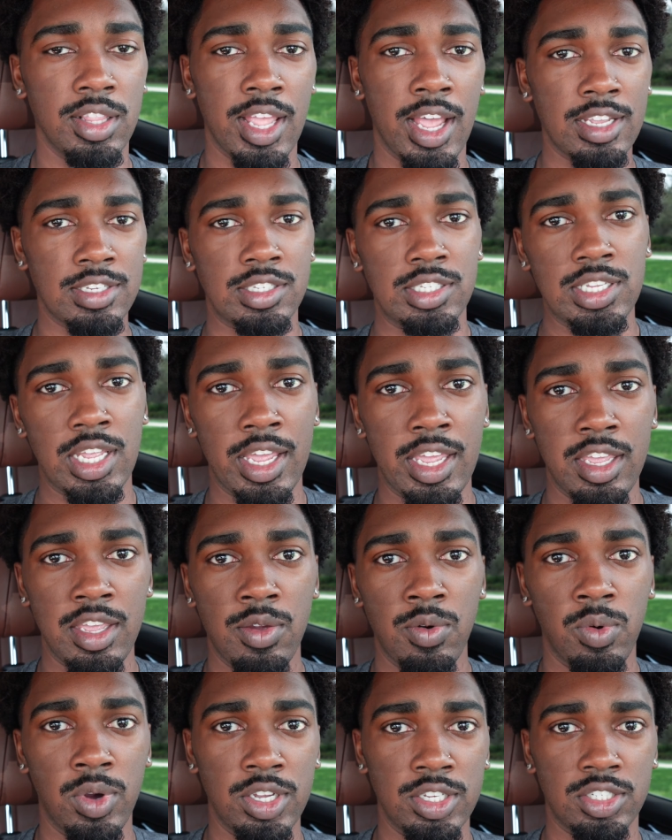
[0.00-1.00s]
last
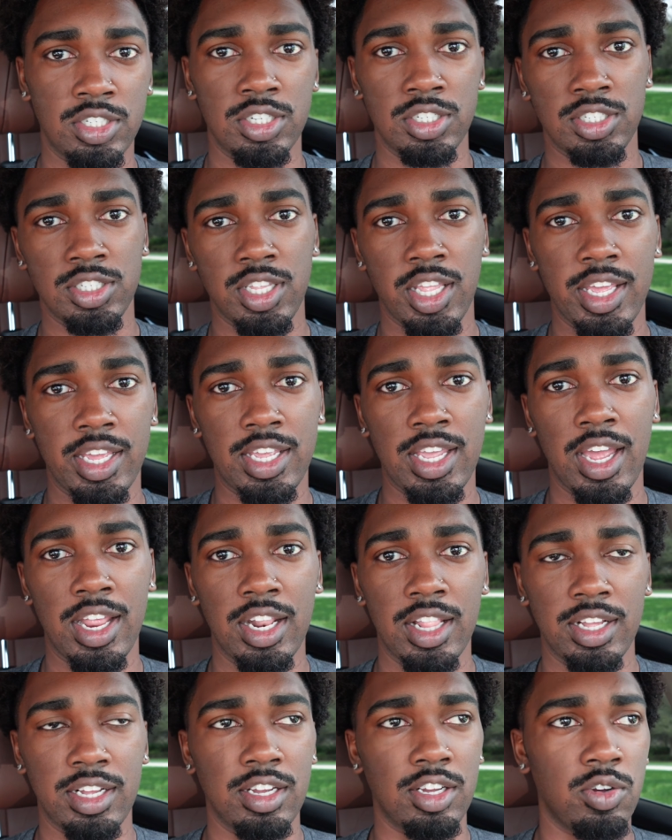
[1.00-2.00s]
night was just like
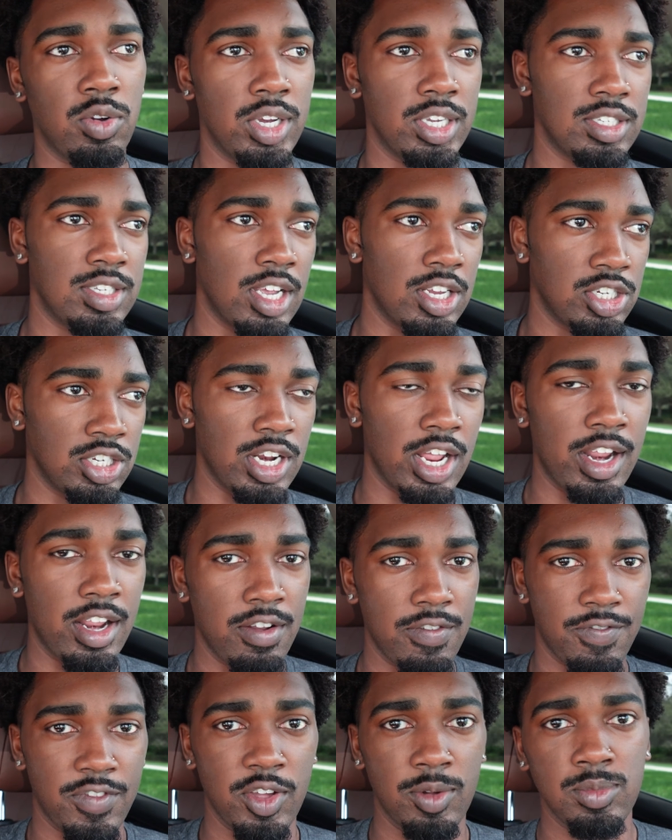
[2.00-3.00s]
kind of like a quick session.
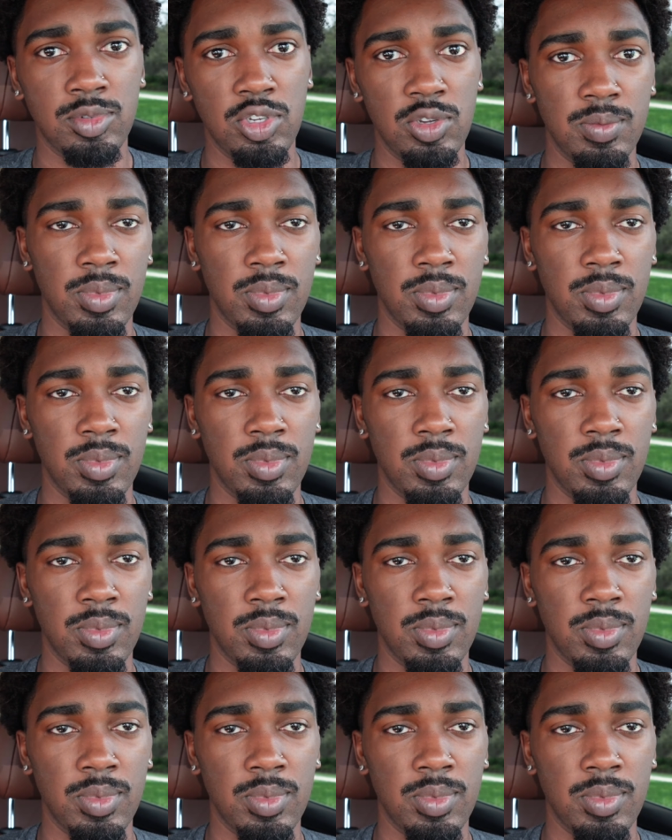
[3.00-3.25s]
I didn't film too